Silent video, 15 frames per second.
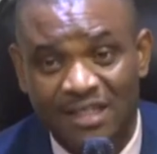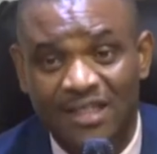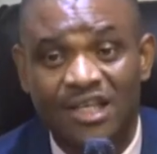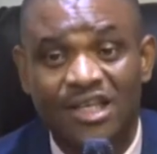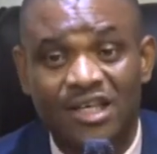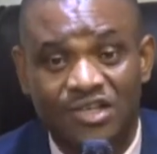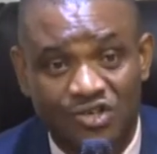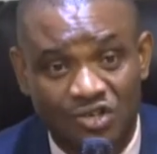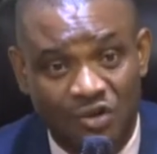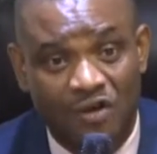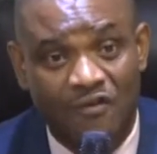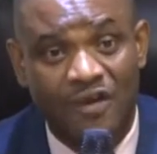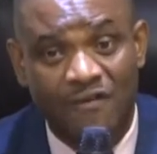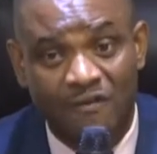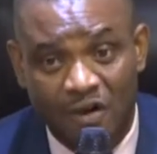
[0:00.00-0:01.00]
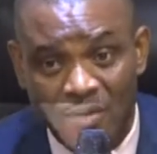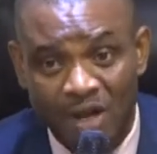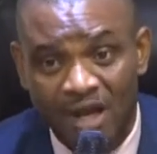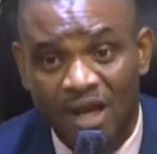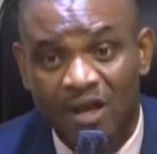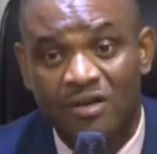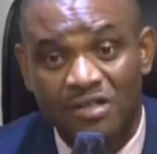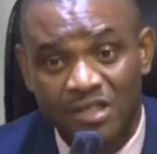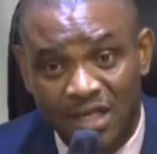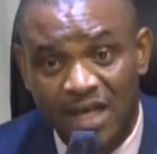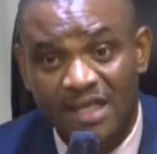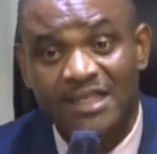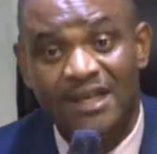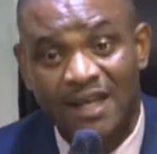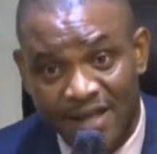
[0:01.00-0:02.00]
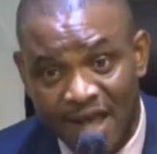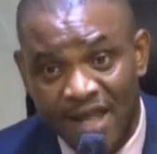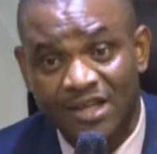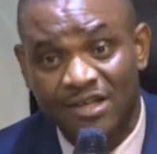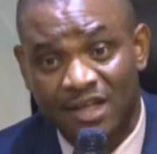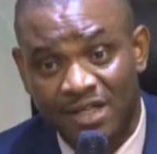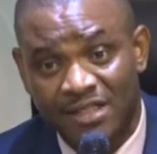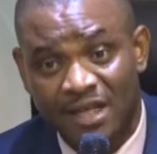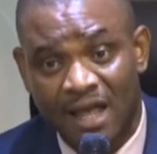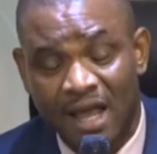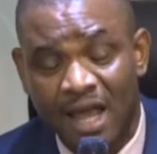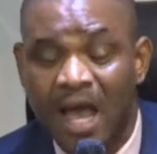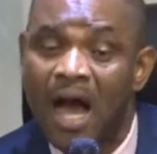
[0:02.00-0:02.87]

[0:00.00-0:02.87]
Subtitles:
the issue of environmental concerns in the Niger Delta,